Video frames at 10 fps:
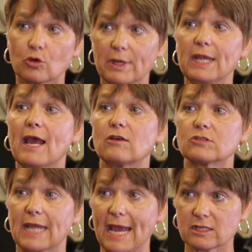the
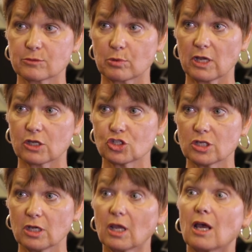greenhouse gas
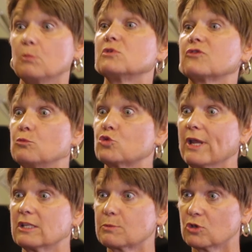production comes from
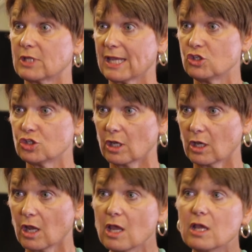transportation.
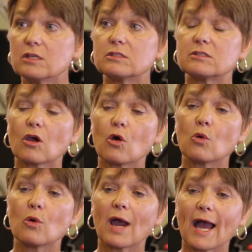
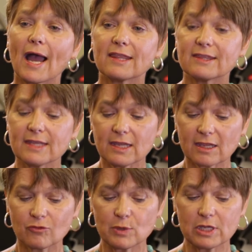So I
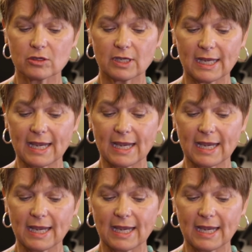think if we could